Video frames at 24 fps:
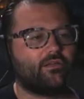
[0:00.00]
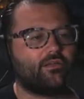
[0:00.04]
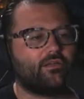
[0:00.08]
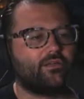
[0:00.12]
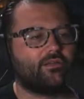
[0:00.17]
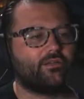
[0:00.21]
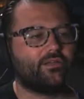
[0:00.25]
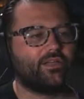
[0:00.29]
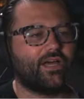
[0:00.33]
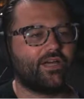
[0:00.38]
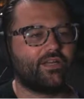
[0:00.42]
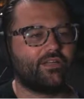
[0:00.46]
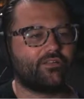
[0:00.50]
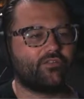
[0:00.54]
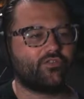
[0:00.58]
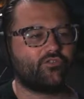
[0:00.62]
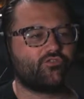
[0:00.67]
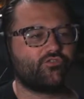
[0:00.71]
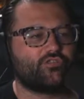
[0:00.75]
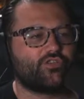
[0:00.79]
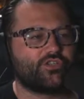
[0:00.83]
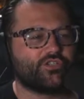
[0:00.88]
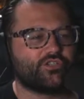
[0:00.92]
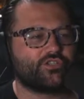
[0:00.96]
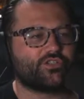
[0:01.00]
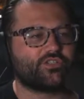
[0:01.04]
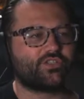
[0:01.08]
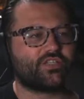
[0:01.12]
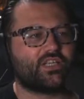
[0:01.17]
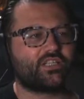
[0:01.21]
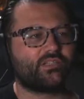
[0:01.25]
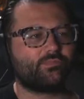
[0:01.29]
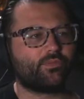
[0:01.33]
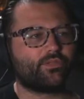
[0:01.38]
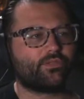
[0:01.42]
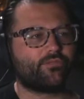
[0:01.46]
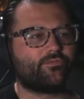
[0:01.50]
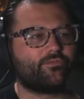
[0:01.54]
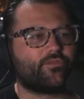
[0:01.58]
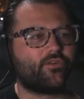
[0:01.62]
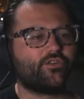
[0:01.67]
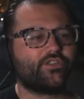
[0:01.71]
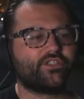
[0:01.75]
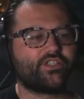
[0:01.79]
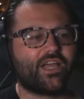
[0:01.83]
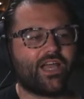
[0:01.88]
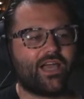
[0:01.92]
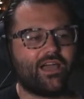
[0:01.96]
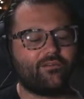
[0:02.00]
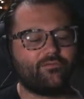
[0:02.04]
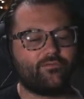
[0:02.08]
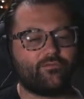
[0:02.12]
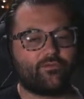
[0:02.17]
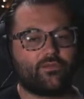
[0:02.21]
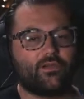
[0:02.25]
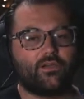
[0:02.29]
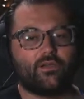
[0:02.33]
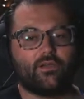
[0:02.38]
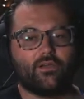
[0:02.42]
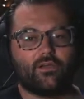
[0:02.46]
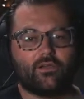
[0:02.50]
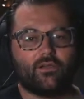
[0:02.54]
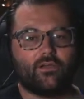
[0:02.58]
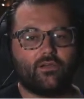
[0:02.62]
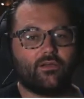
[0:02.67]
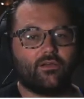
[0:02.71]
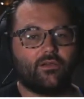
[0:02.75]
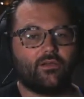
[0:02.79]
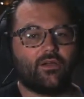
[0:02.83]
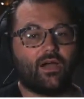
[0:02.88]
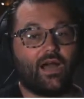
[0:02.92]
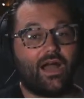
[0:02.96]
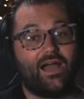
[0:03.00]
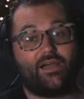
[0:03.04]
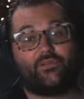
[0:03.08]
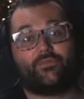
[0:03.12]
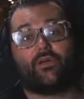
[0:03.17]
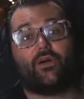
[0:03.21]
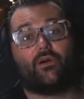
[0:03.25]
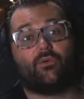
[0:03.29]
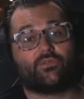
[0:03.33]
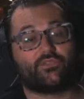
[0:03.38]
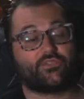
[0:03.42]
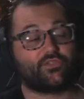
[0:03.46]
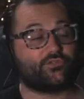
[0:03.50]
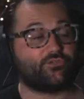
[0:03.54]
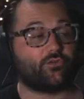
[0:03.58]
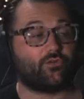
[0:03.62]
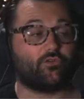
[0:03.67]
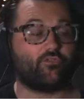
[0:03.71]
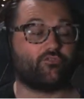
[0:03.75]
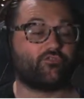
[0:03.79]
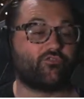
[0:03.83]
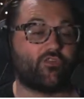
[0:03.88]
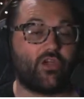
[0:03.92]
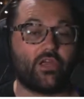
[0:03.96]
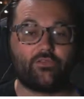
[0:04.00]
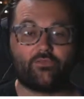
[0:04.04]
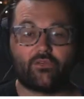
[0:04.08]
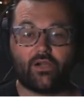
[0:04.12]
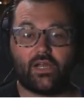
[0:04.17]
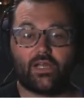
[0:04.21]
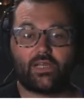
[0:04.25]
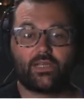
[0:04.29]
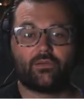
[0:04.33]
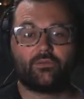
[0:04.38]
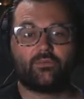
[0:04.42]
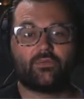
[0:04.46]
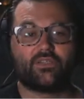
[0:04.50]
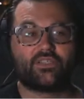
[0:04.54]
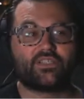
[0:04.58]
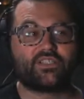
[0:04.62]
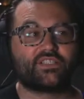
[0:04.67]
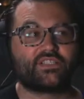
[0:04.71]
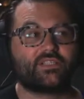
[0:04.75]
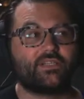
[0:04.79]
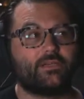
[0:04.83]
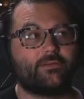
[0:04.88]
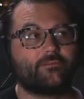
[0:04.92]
not in the traditional sense, but the first half I thought was a total train wreck. It was...